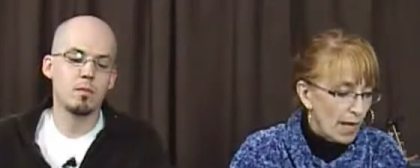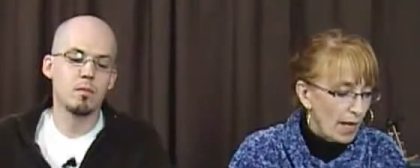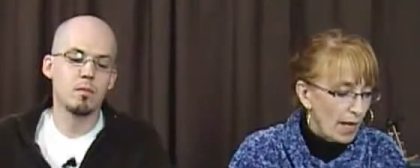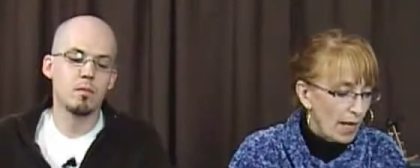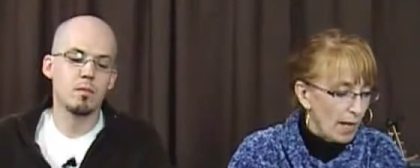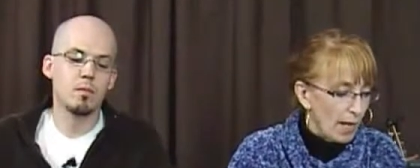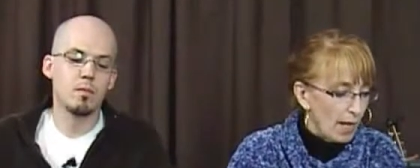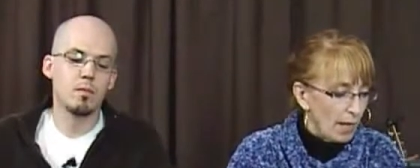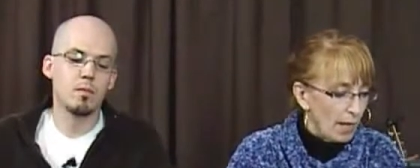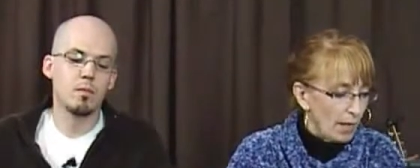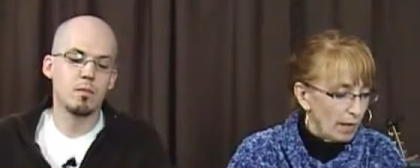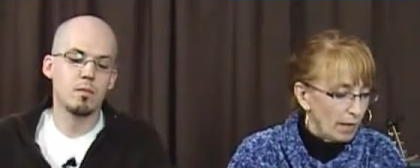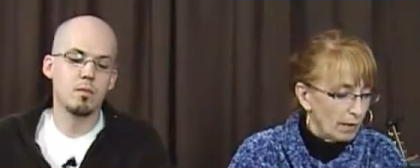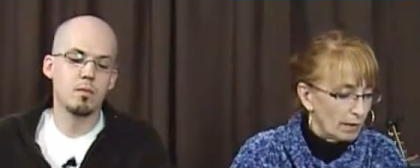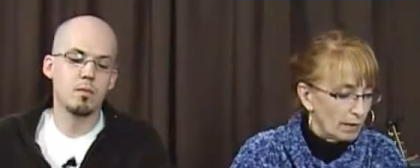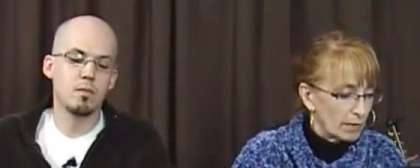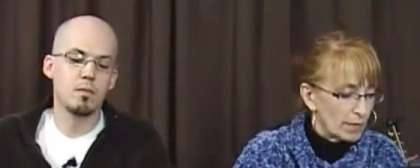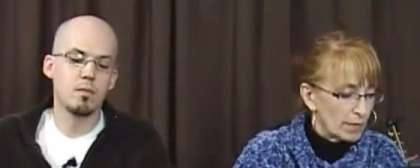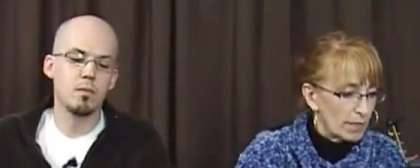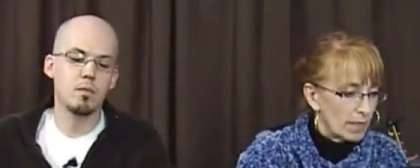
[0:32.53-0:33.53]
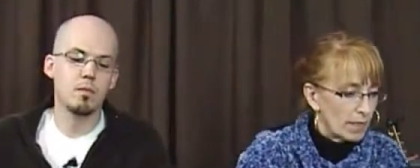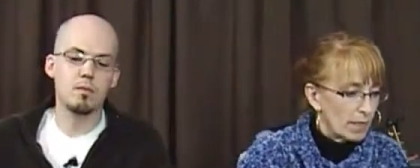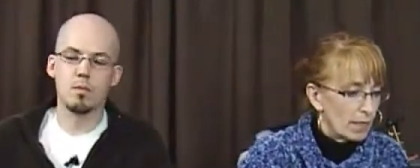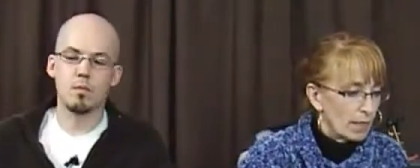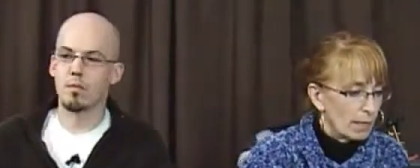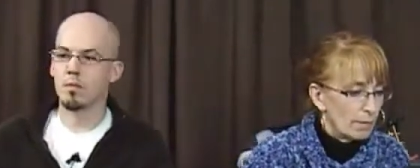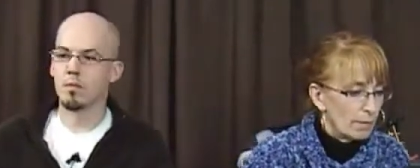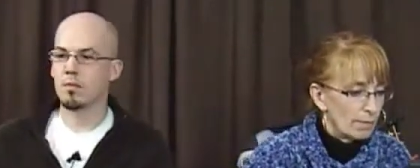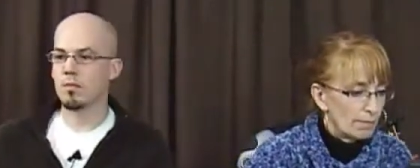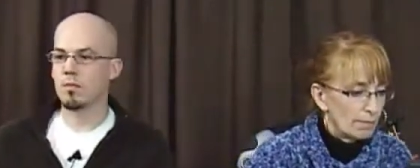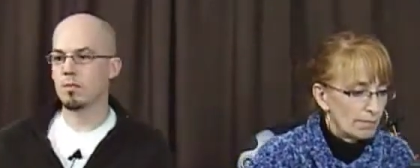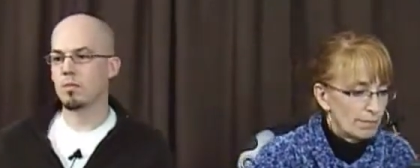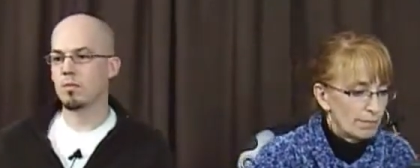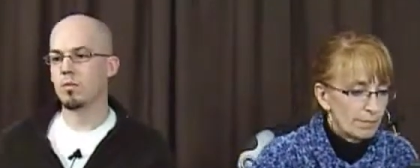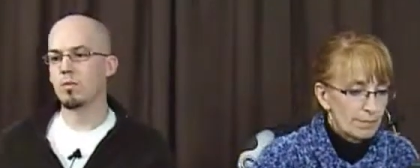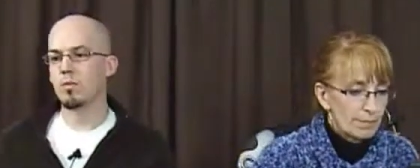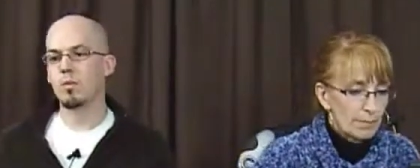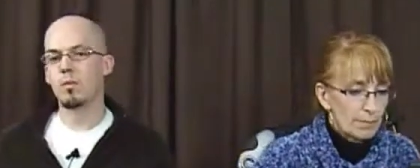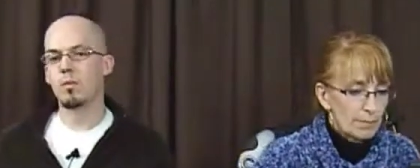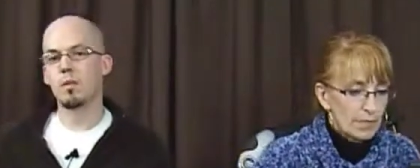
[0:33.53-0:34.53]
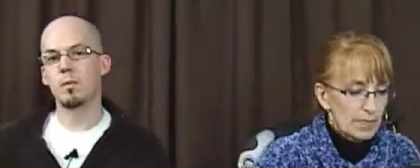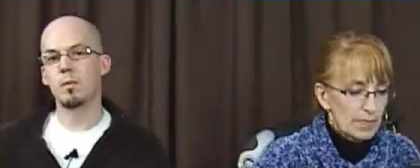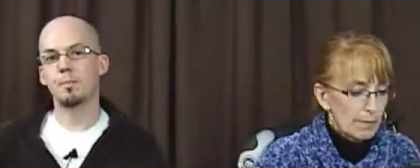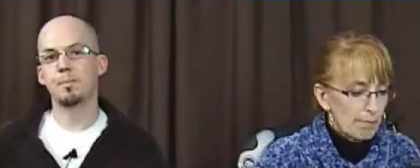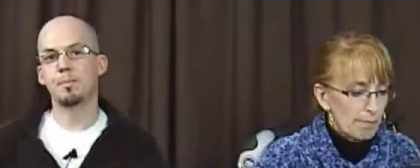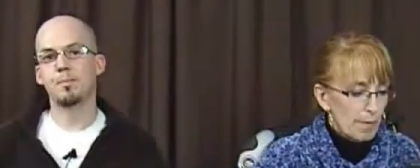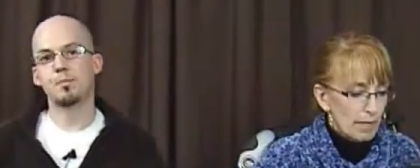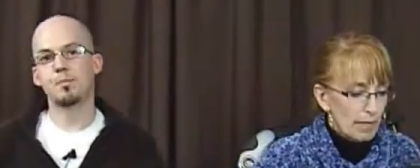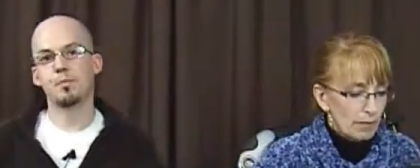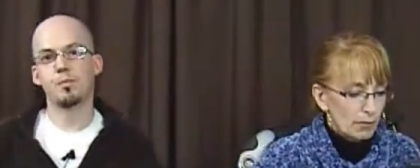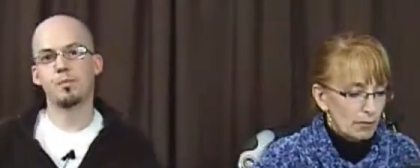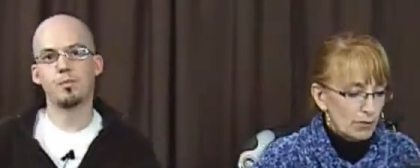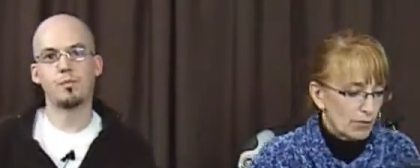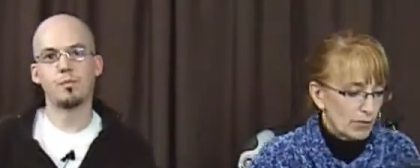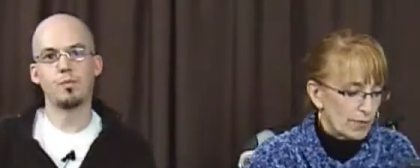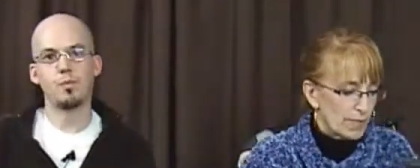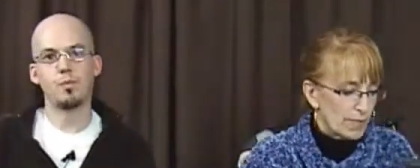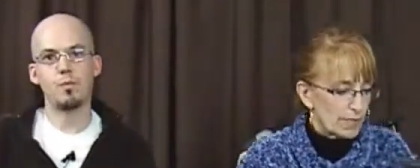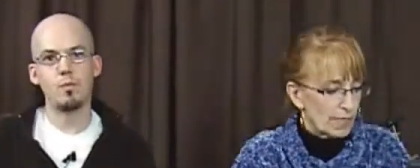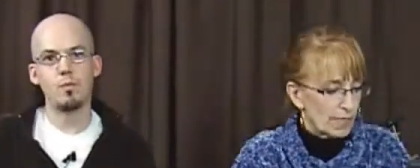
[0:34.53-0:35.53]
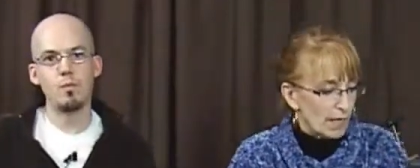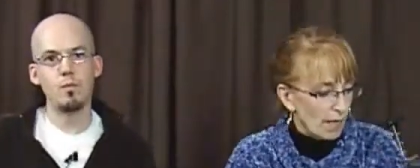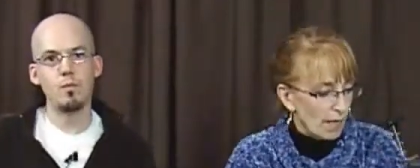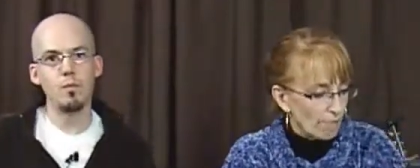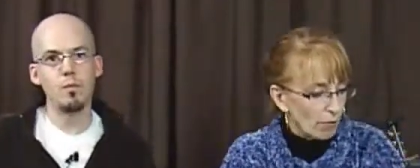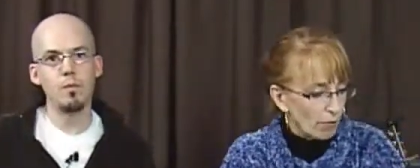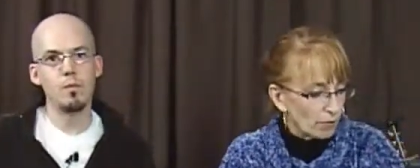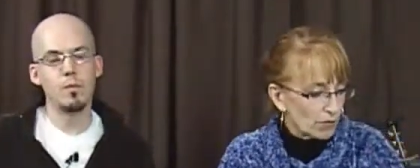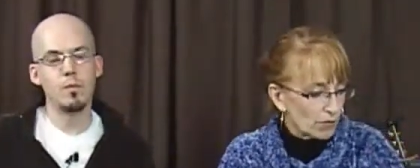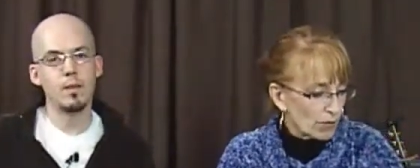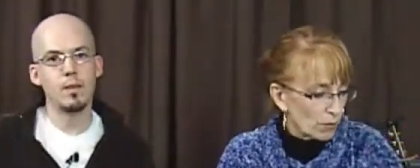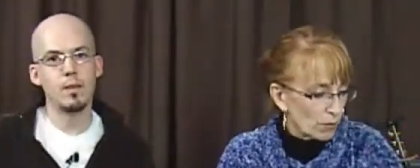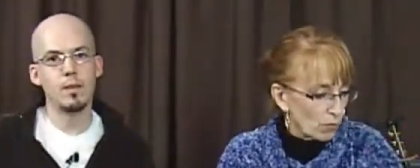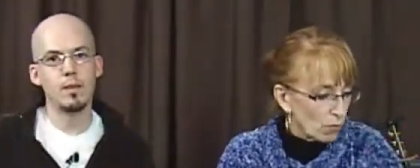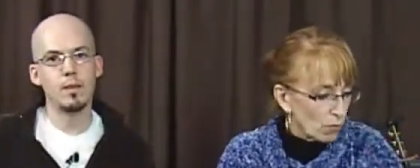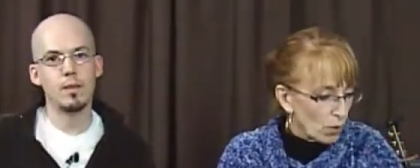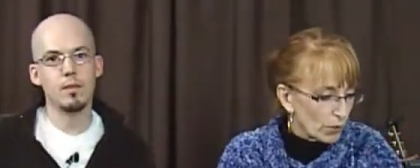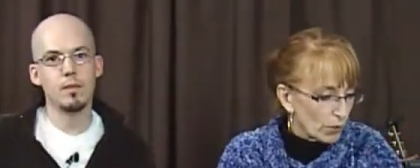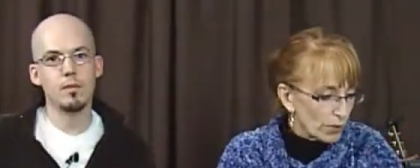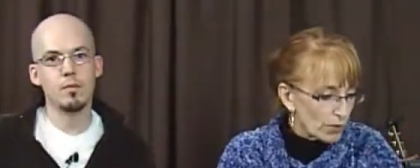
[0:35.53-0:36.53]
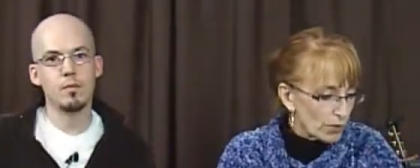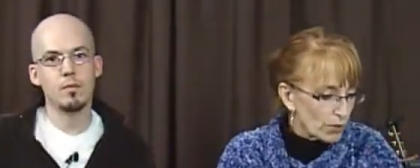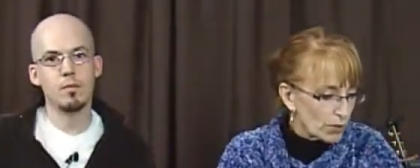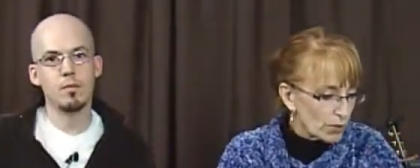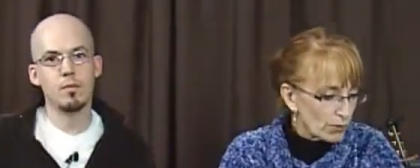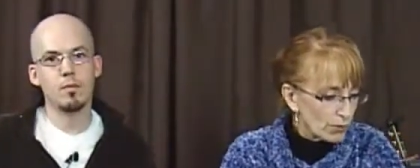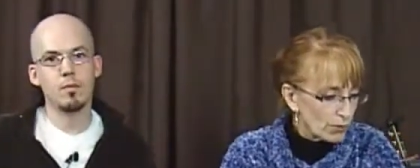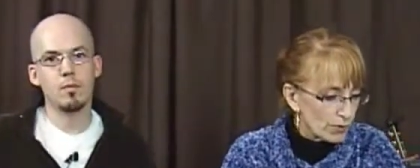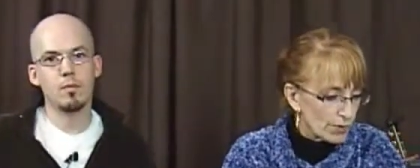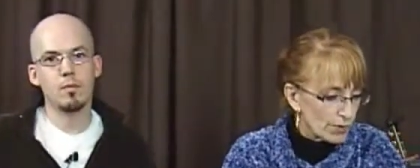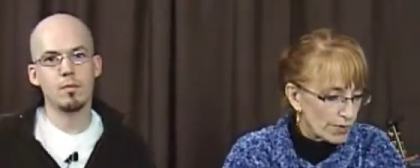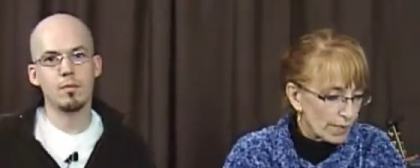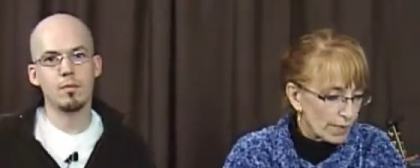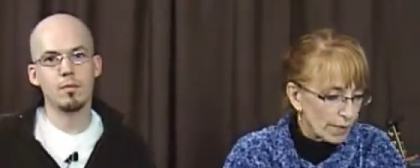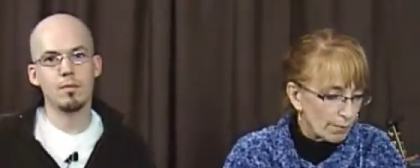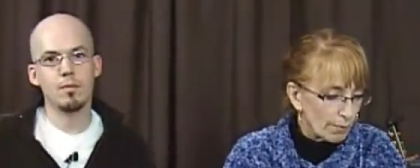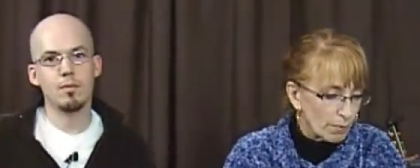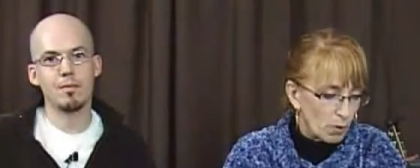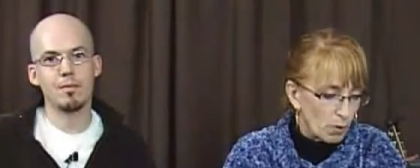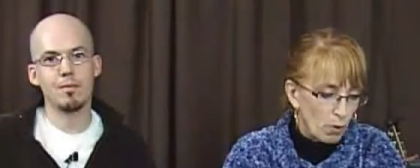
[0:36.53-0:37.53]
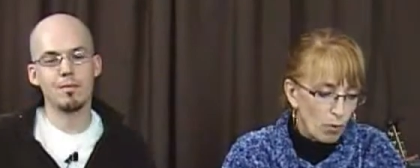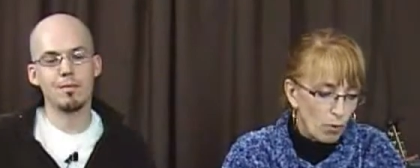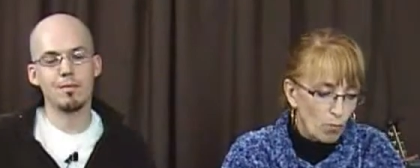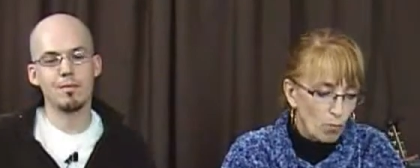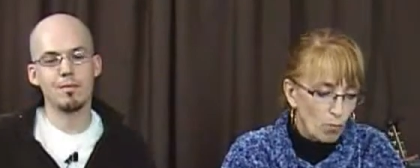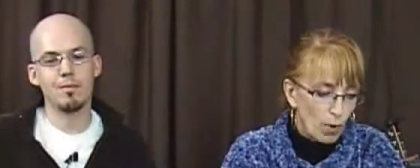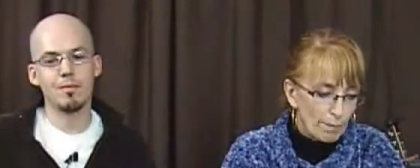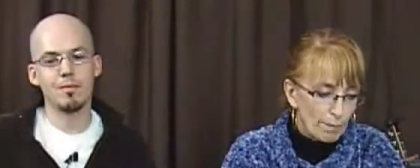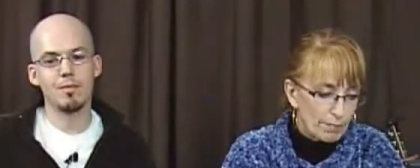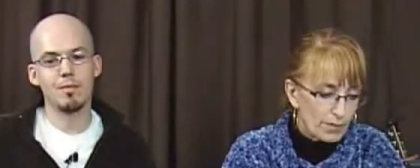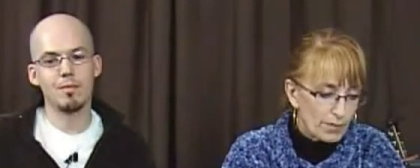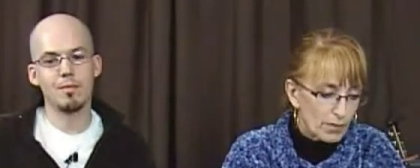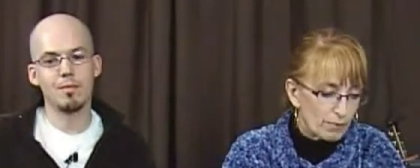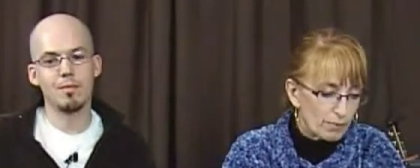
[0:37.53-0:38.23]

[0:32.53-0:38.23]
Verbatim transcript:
Speaker 1: And um, let me see, Matt also says, I've also wanted to set up a home web